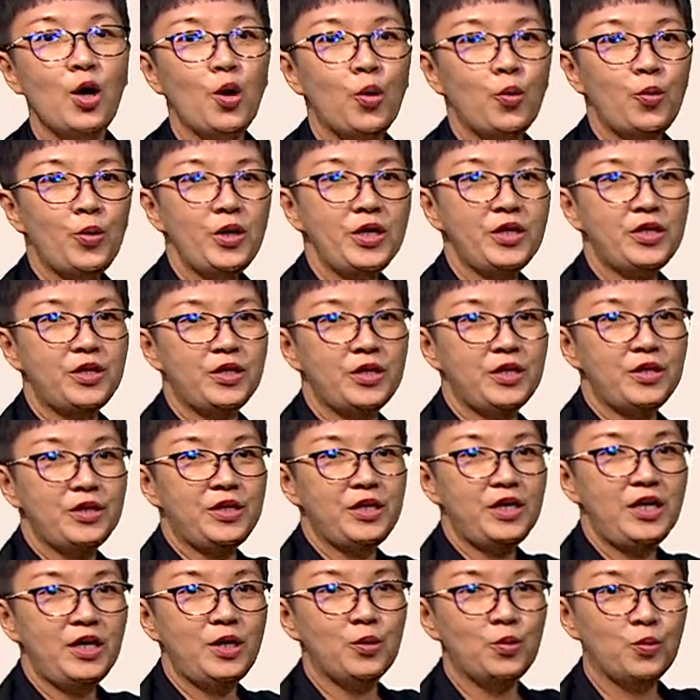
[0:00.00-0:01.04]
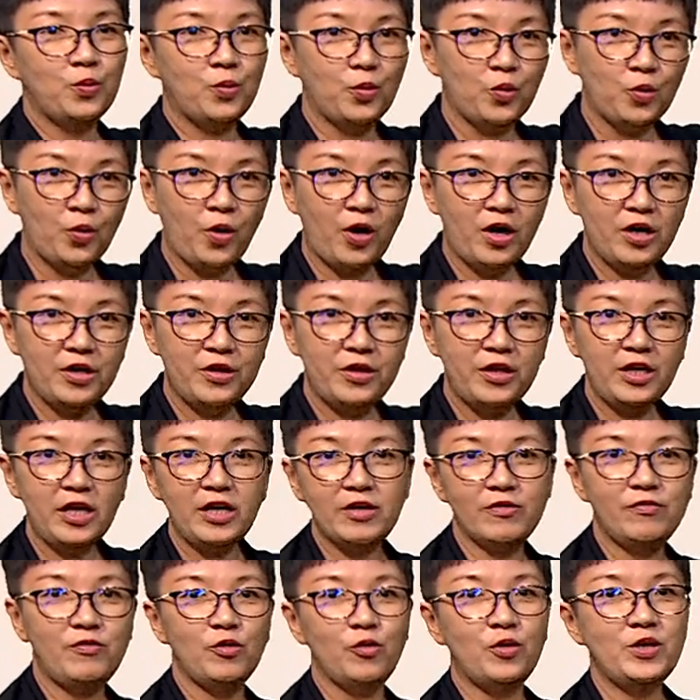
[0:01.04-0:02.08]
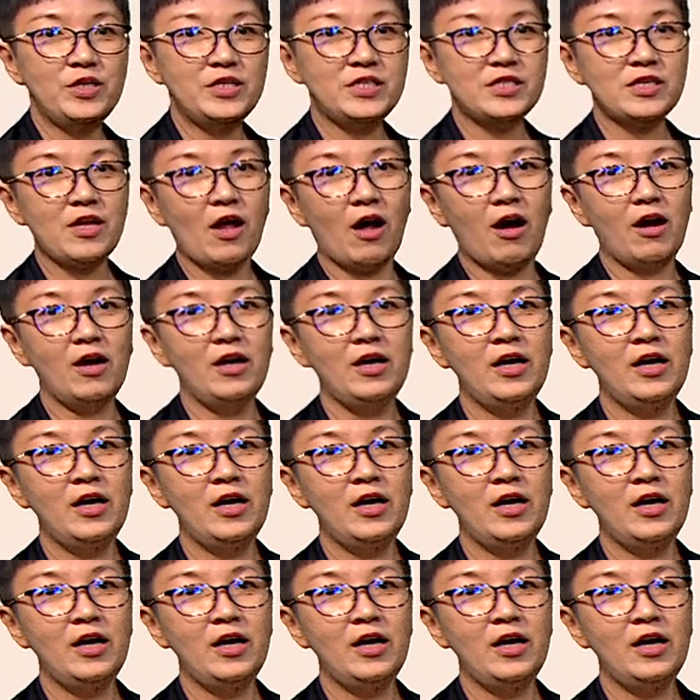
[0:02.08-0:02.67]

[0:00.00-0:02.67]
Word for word: with the Wu Earth influence star.